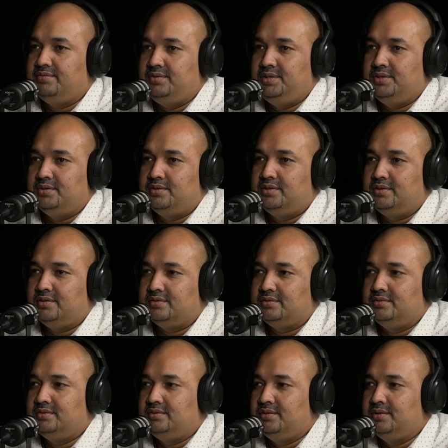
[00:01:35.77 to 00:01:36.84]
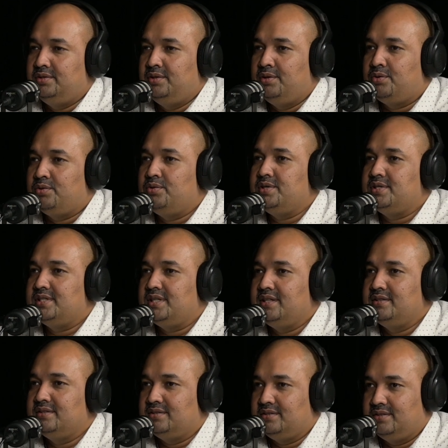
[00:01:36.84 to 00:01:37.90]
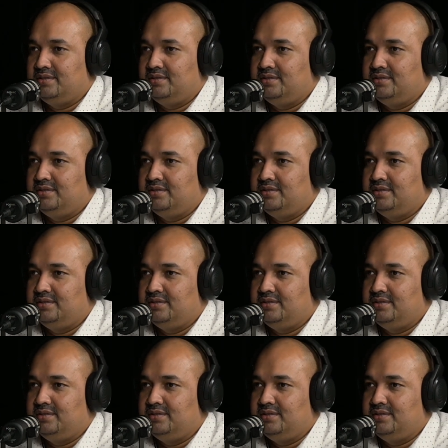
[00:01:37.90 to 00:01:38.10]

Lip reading: your road sense